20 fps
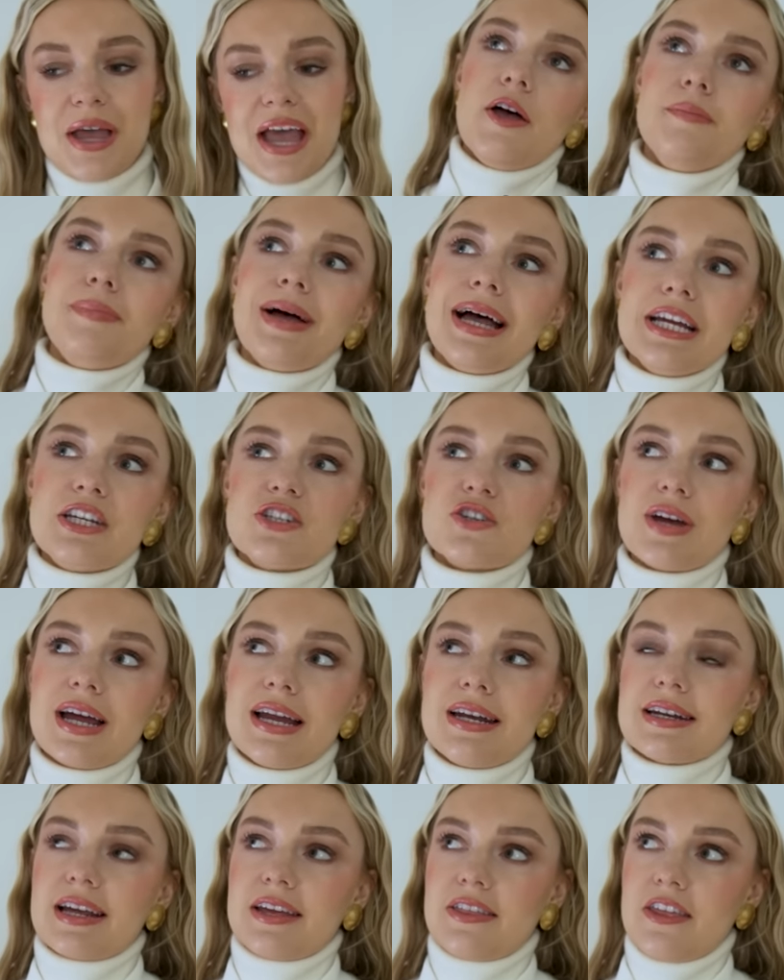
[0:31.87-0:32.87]
And by
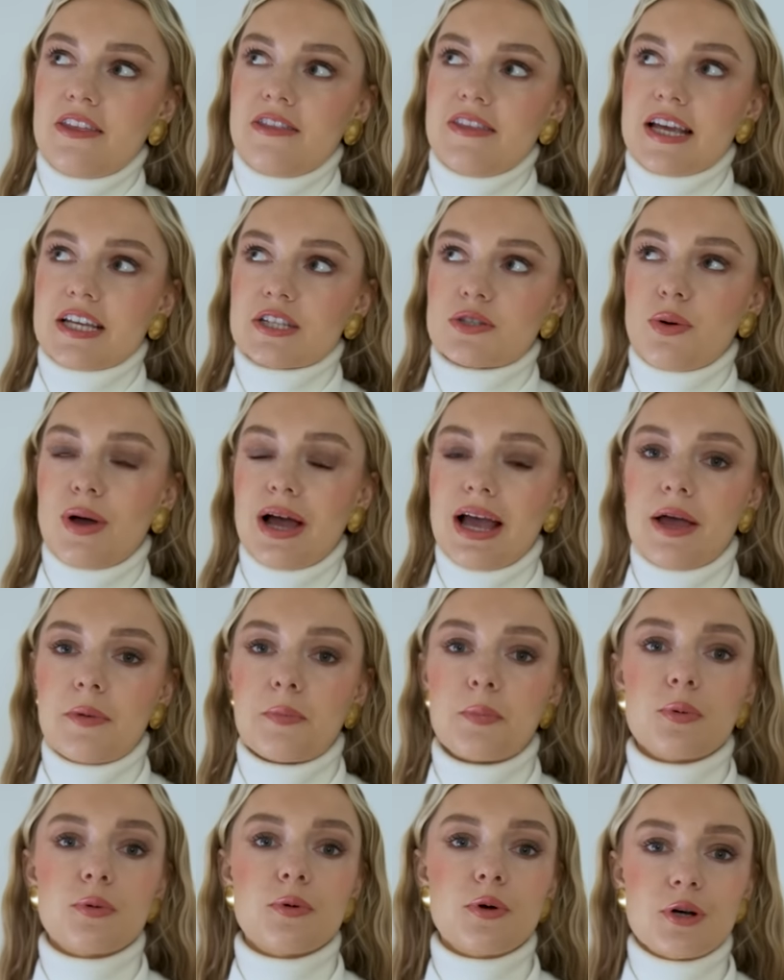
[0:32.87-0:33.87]
trend, I think that's quite
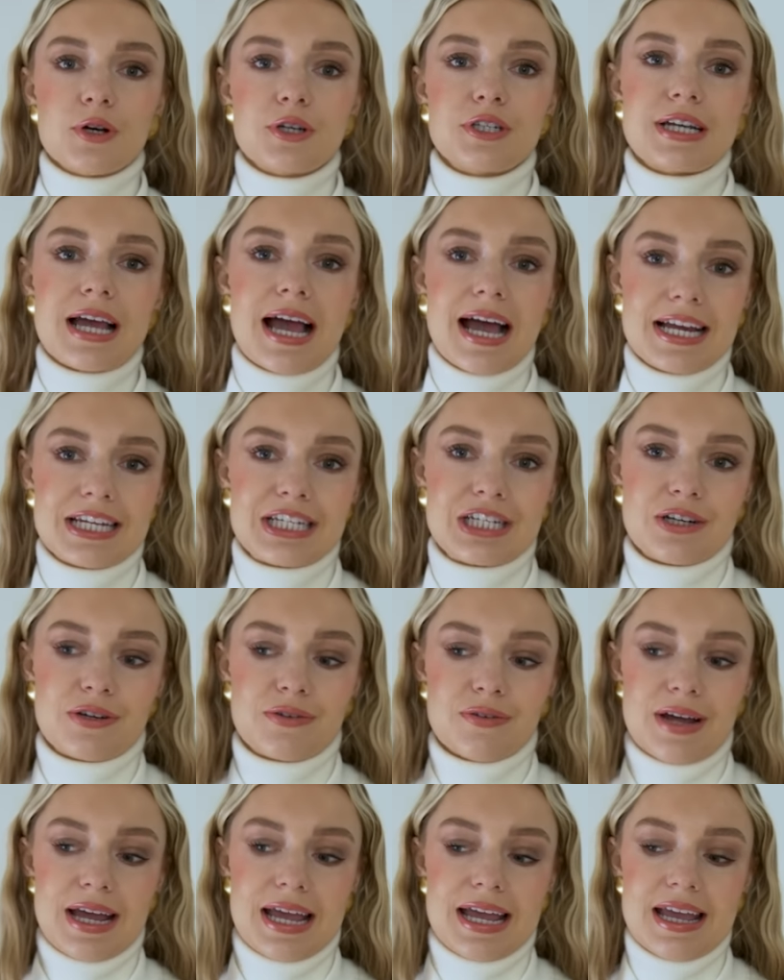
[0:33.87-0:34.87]
a broad
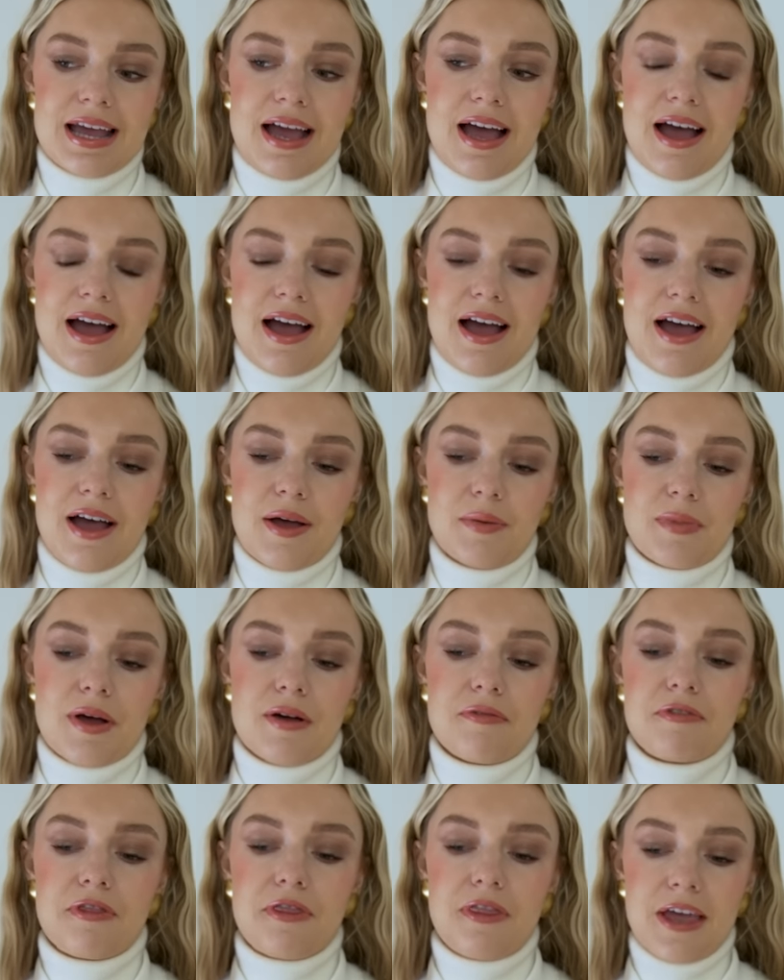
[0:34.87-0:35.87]
category
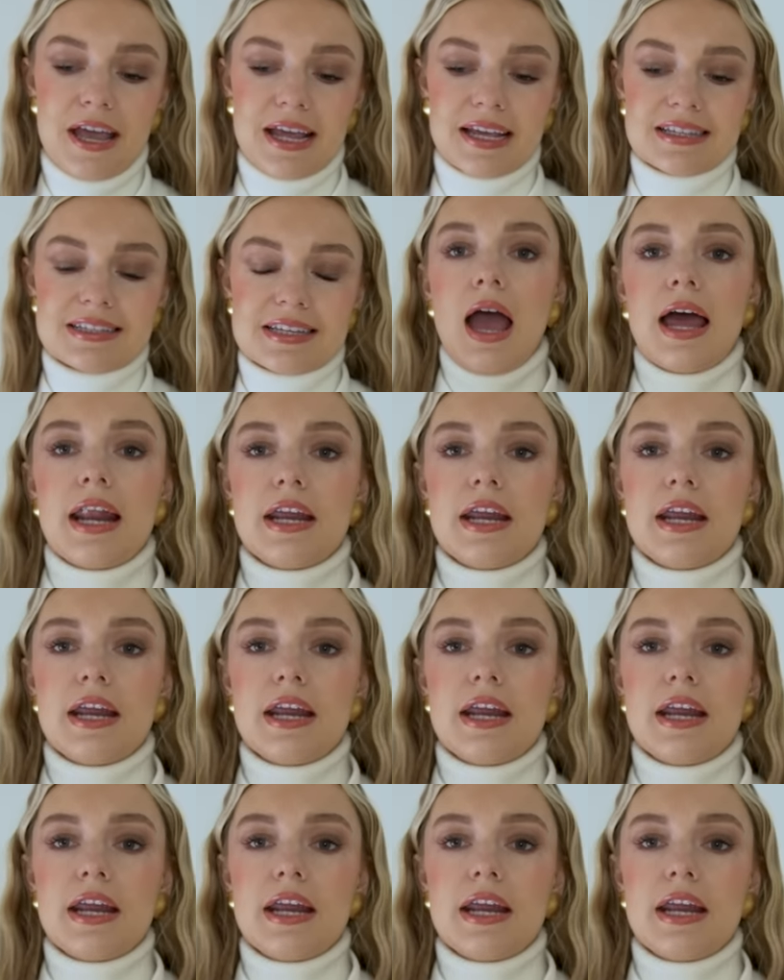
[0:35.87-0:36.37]
of things.